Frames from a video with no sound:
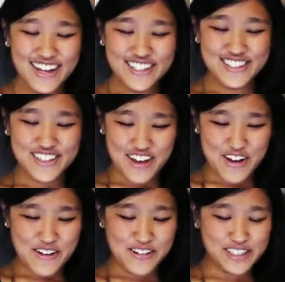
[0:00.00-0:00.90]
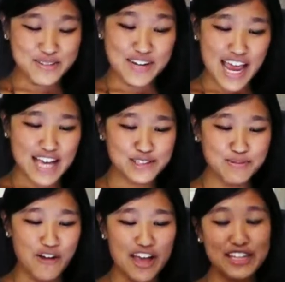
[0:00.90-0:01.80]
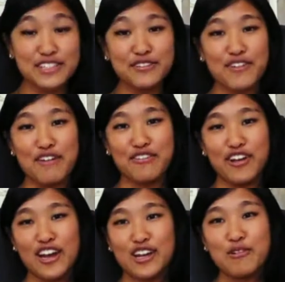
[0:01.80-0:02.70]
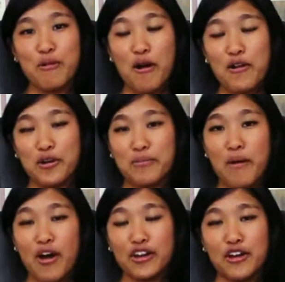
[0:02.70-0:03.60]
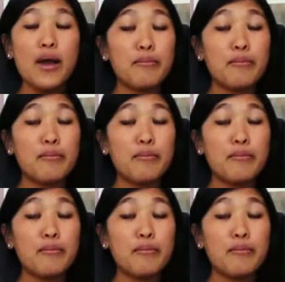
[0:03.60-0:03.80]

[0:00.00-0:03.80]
So someone asked, what is your favorite quote or motto?